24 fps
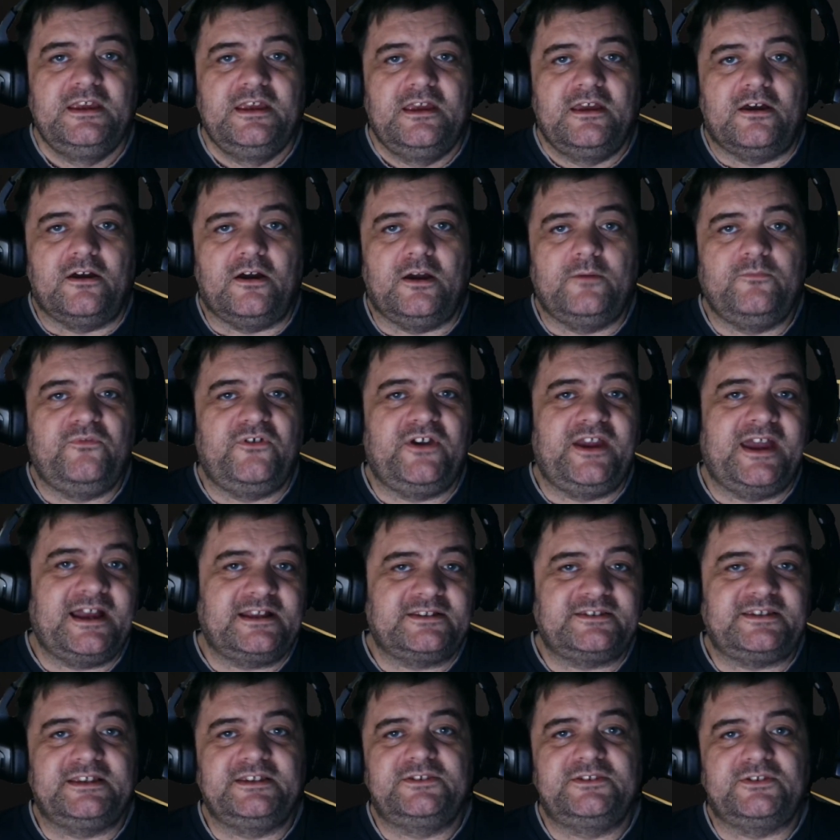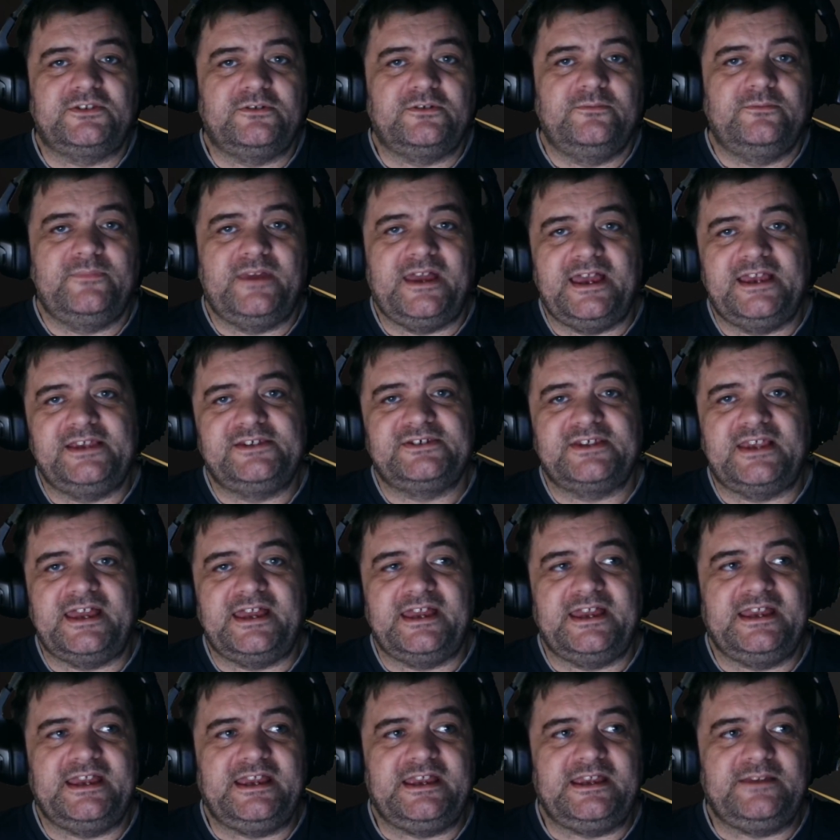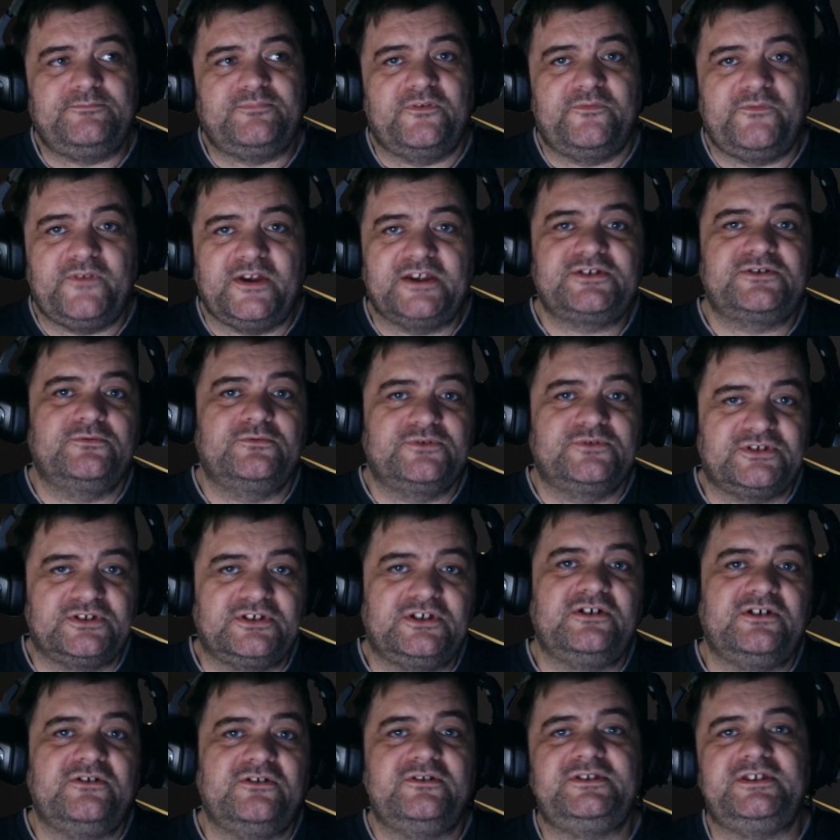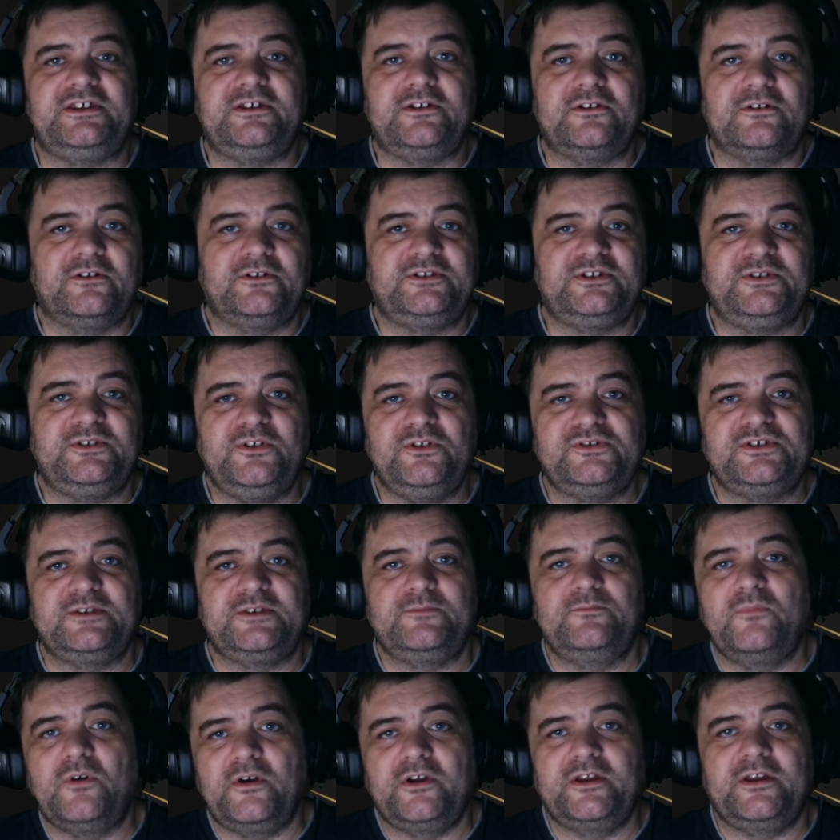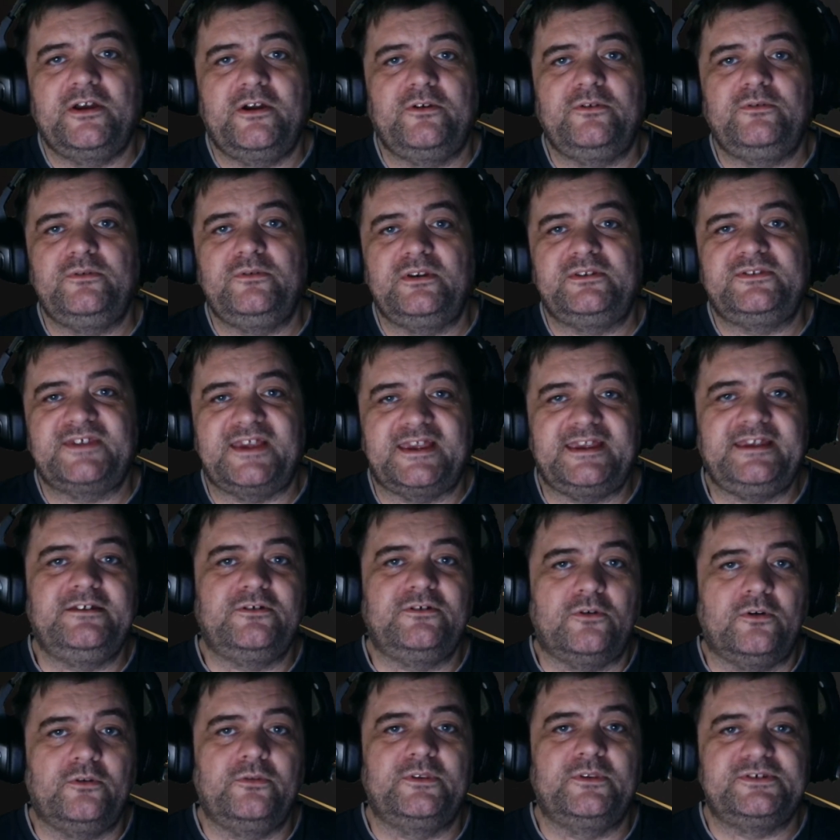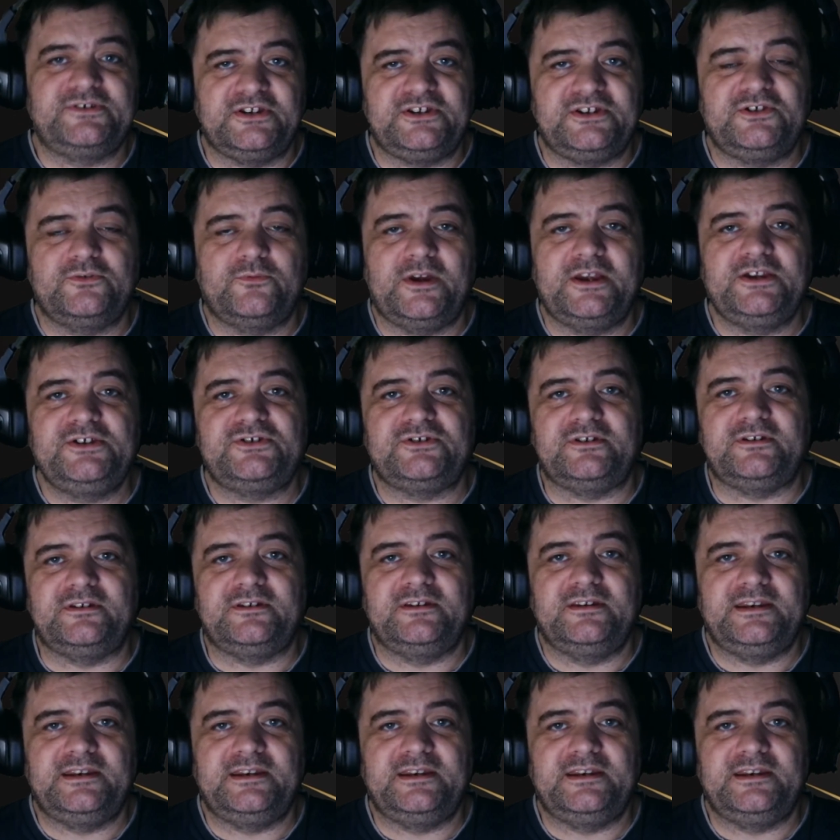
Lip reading: I'm reacting to them as a professional security guard using my own take on the situation.